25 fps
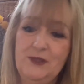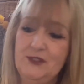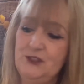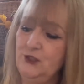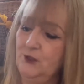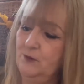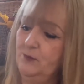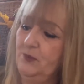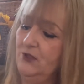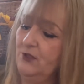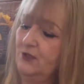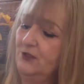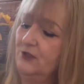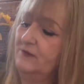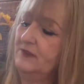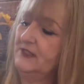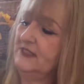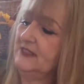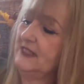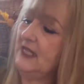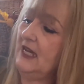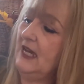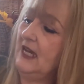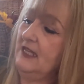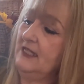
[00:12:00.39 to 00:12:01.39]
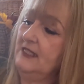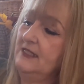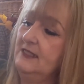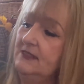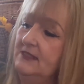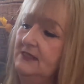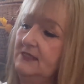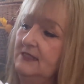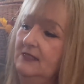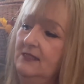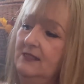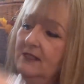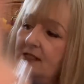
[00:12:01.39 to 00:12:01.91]
duper
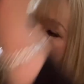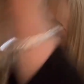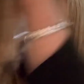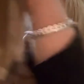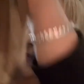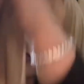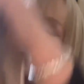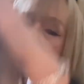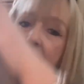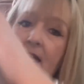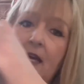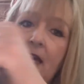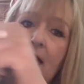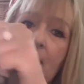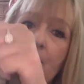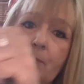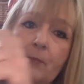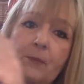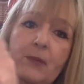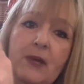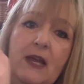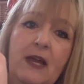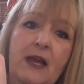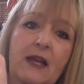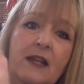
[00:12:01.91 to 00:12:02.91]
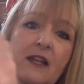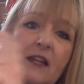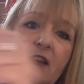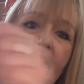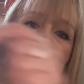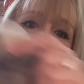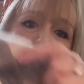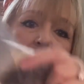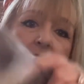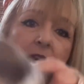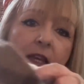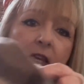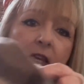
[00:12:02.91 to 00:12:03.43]
oversized, but I love it.